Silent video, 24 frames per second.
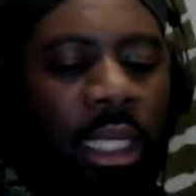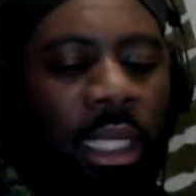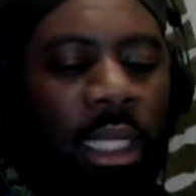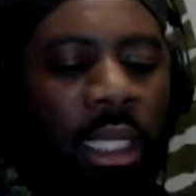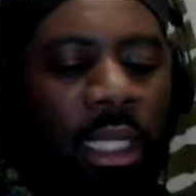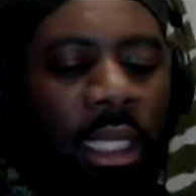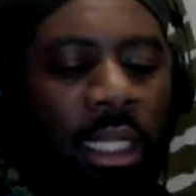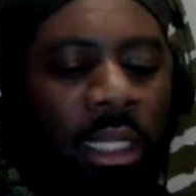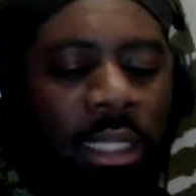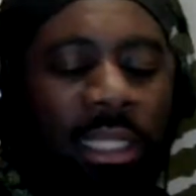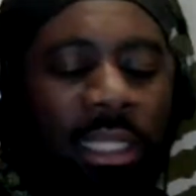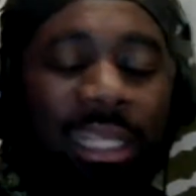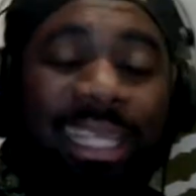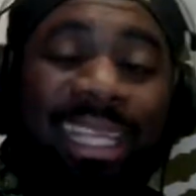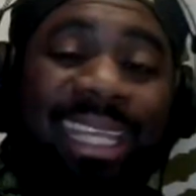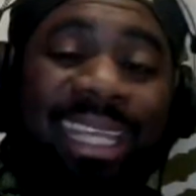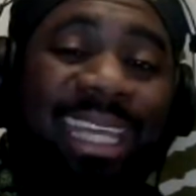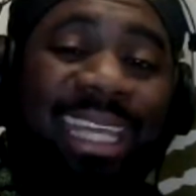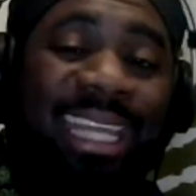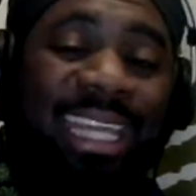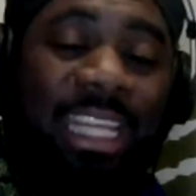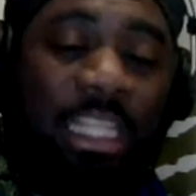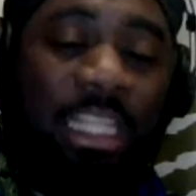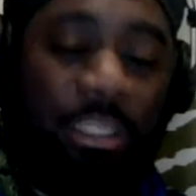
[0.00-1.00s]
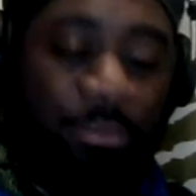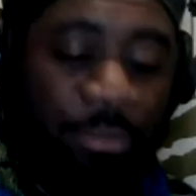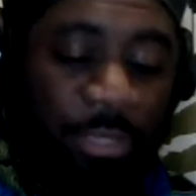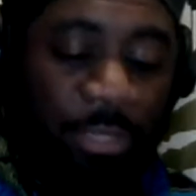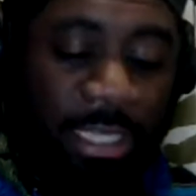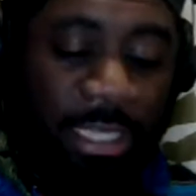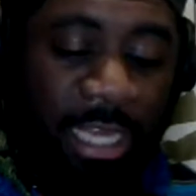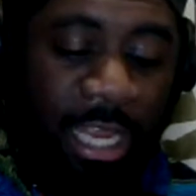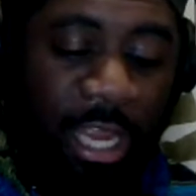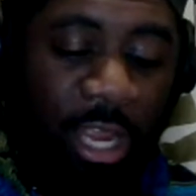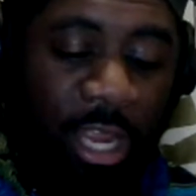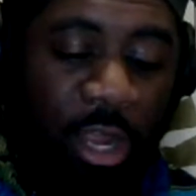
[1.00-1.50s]
the Ge'ez
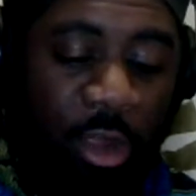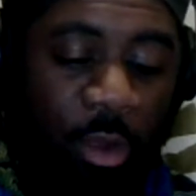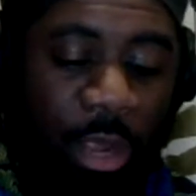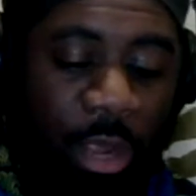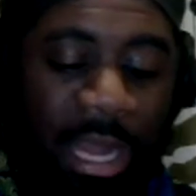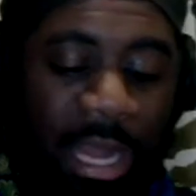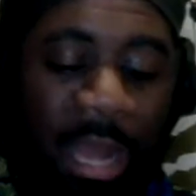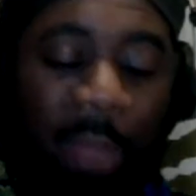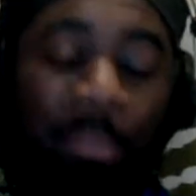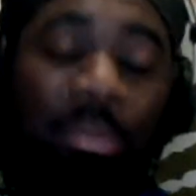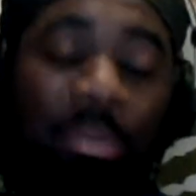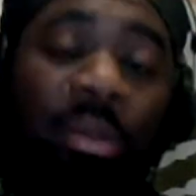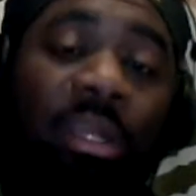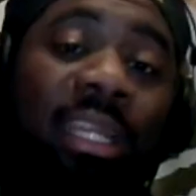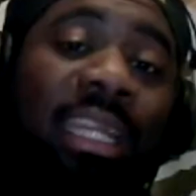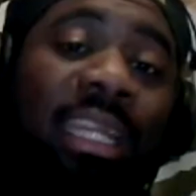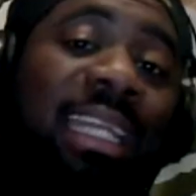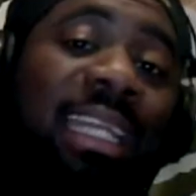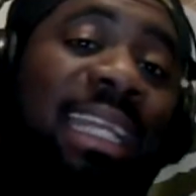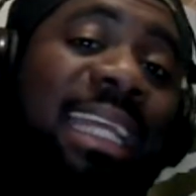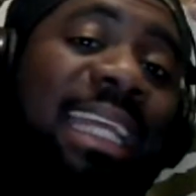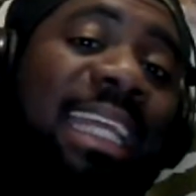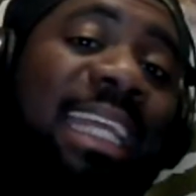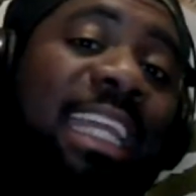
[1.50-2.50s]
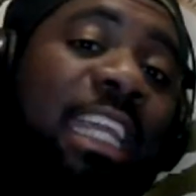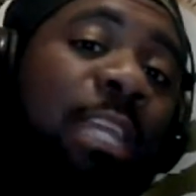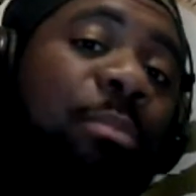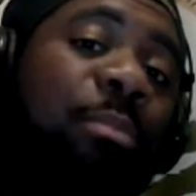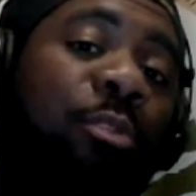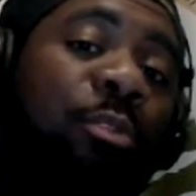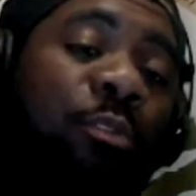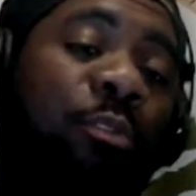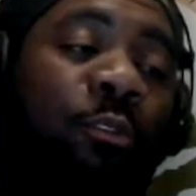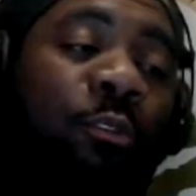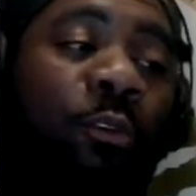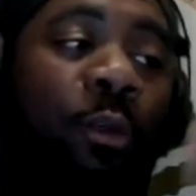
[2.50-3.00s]
Fidel and I put it in a Hebrew
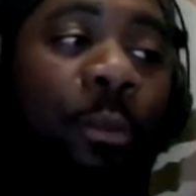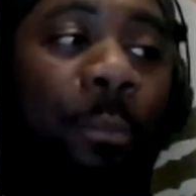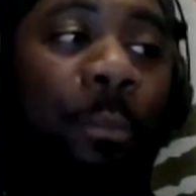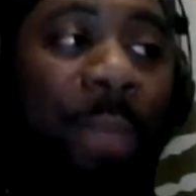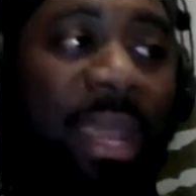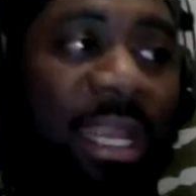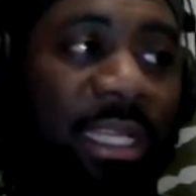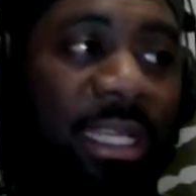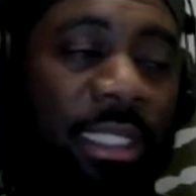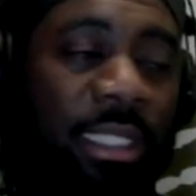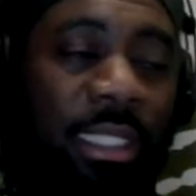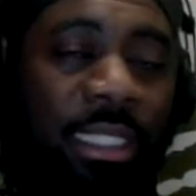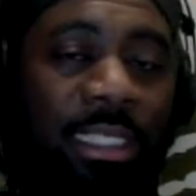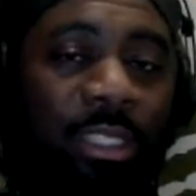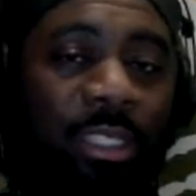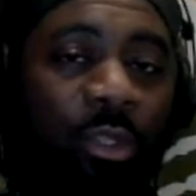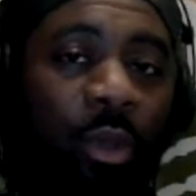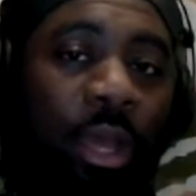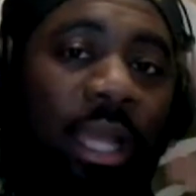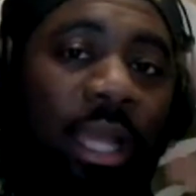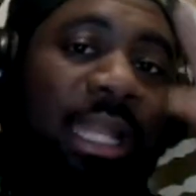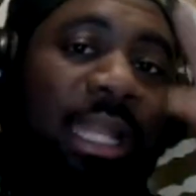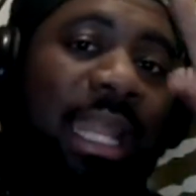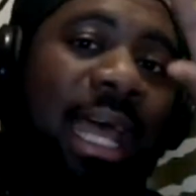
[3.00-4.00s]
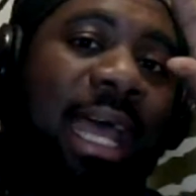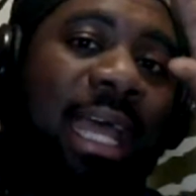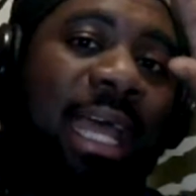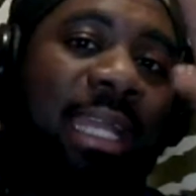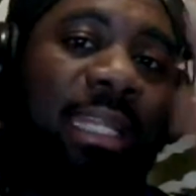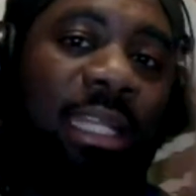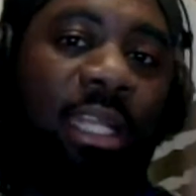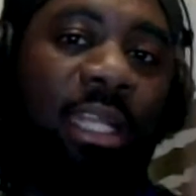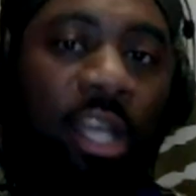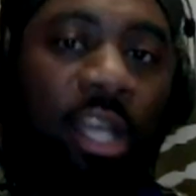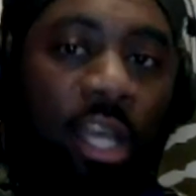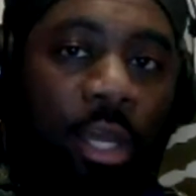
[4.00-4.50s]
formation. So I lined it
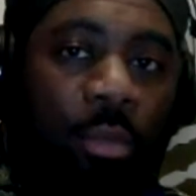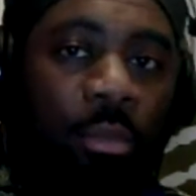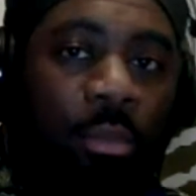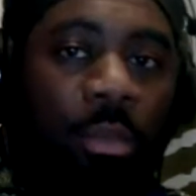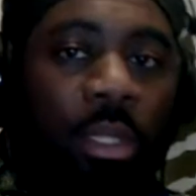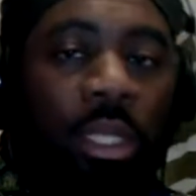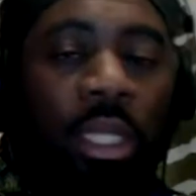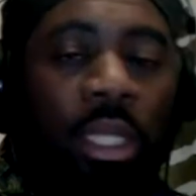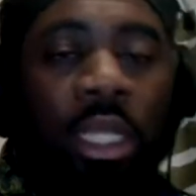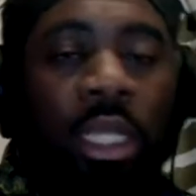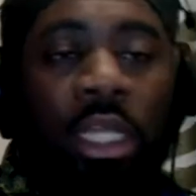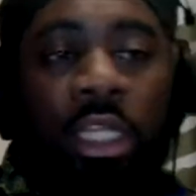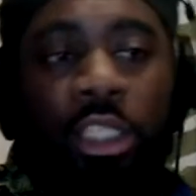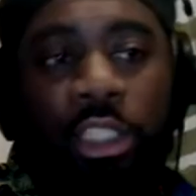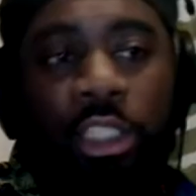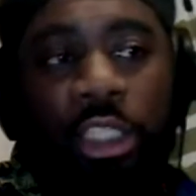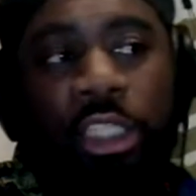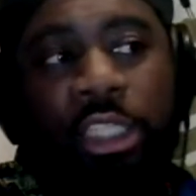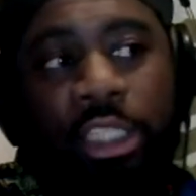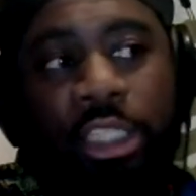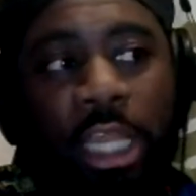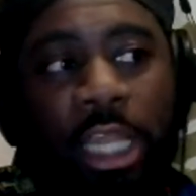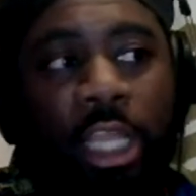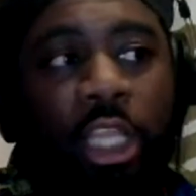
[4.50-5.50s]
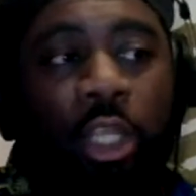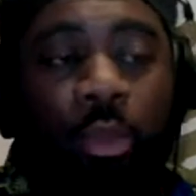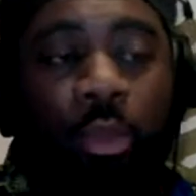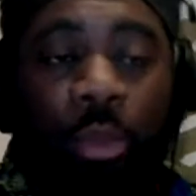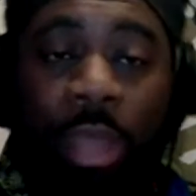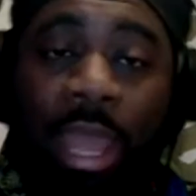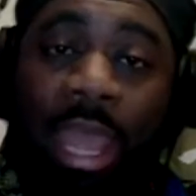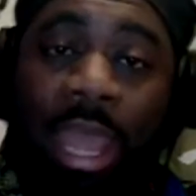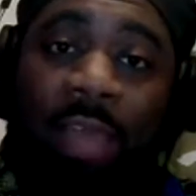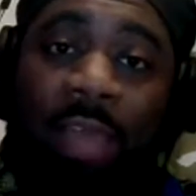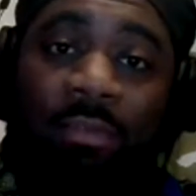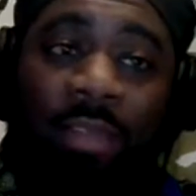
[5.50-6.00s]
up just like you would
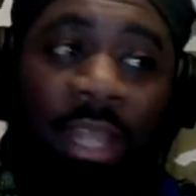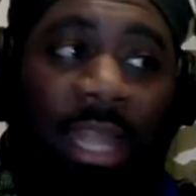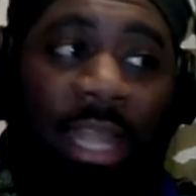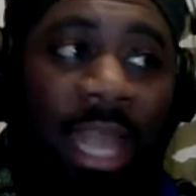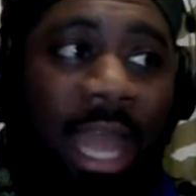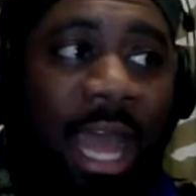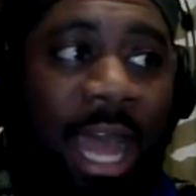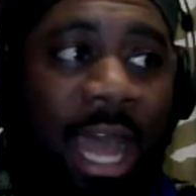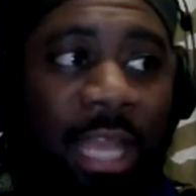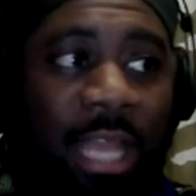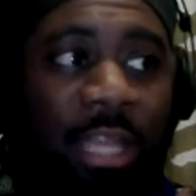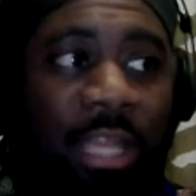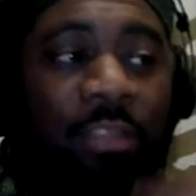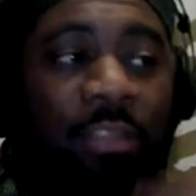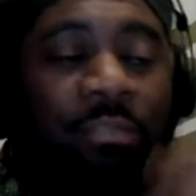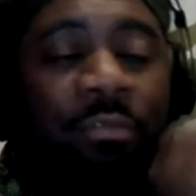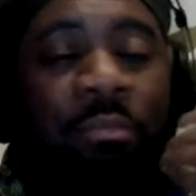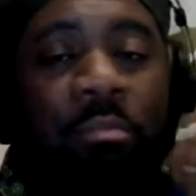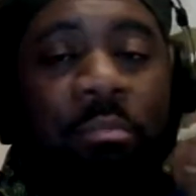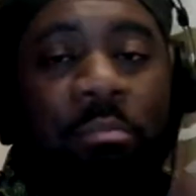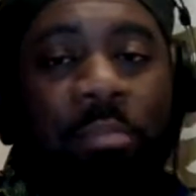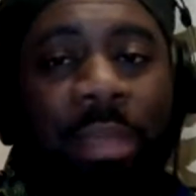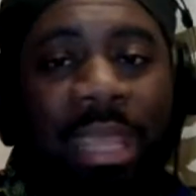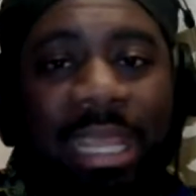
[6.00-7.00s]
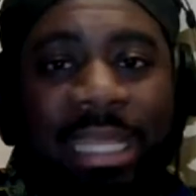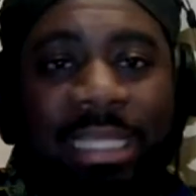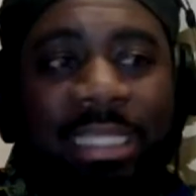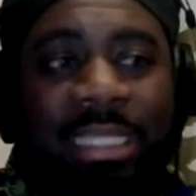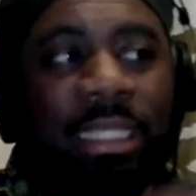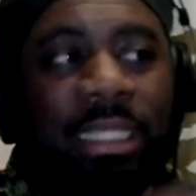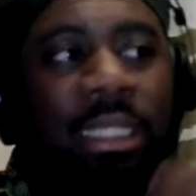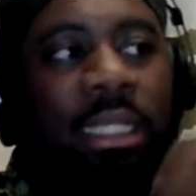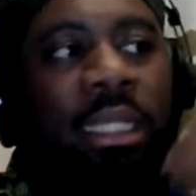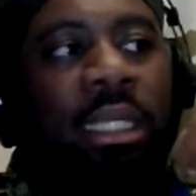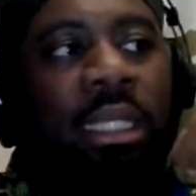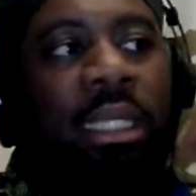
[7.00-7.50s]
have like Aleph, Beit,
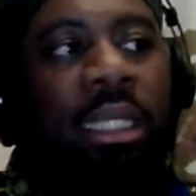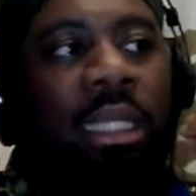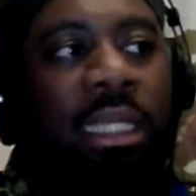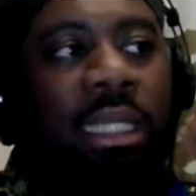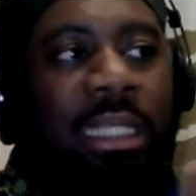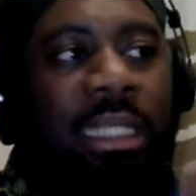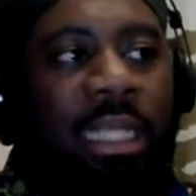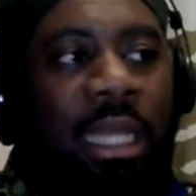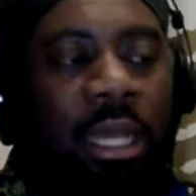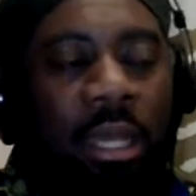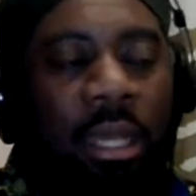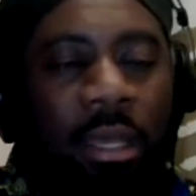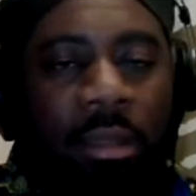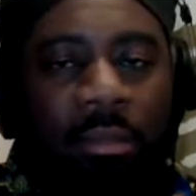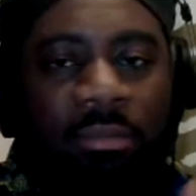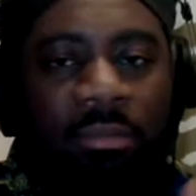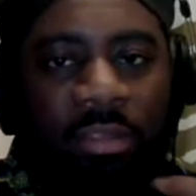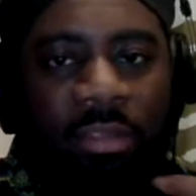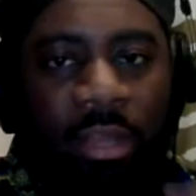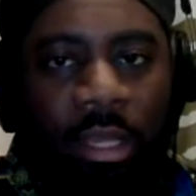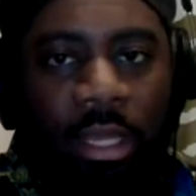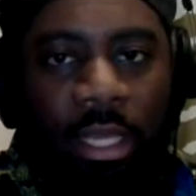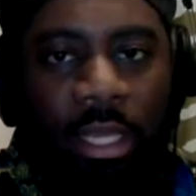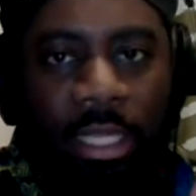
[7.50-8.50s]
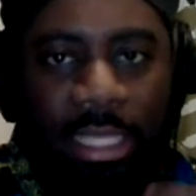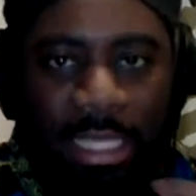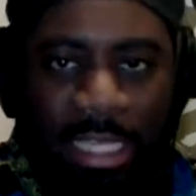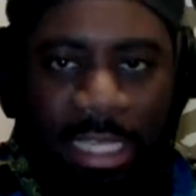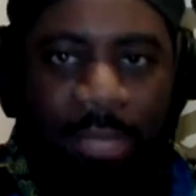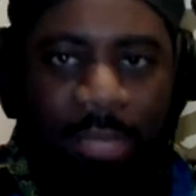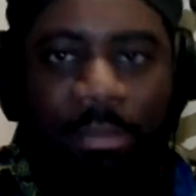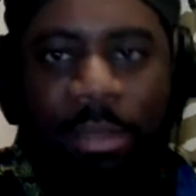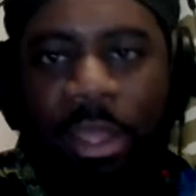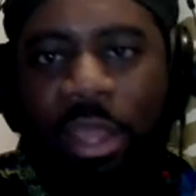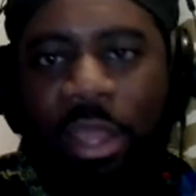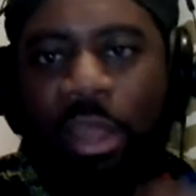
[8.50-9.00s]

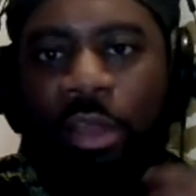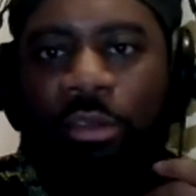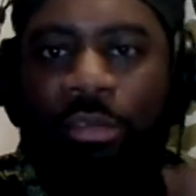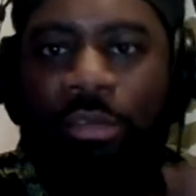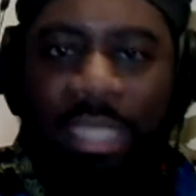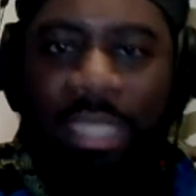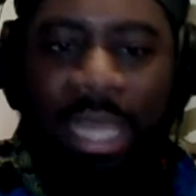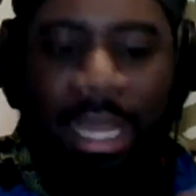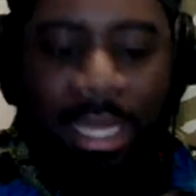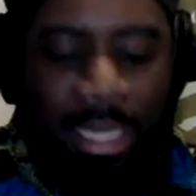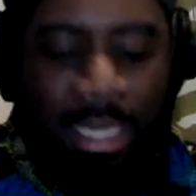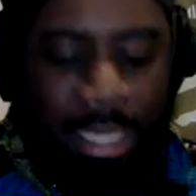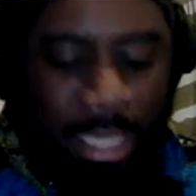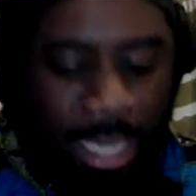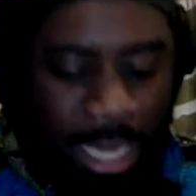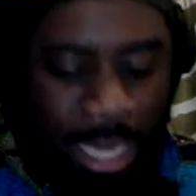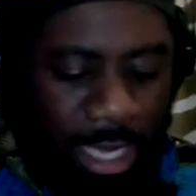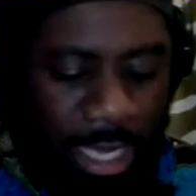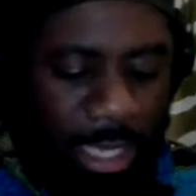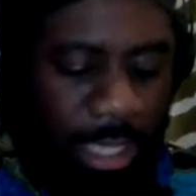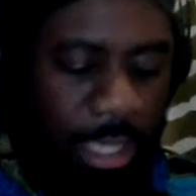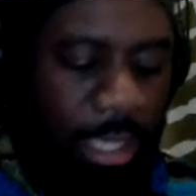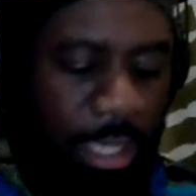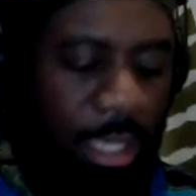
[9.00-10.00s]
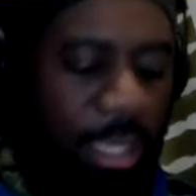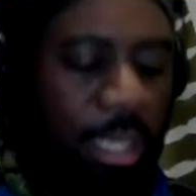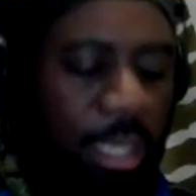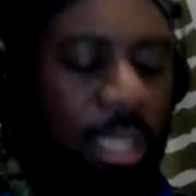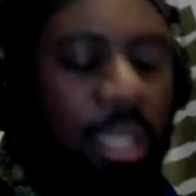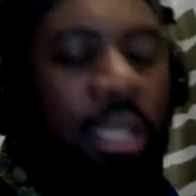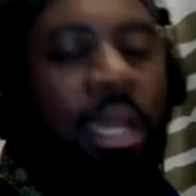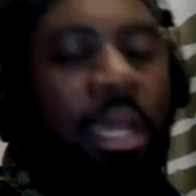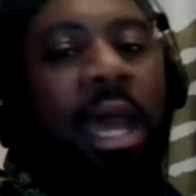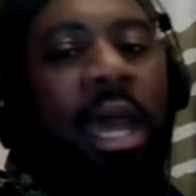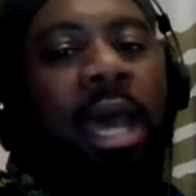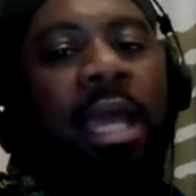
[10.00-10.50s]
Gimel, Dalet, Hey. I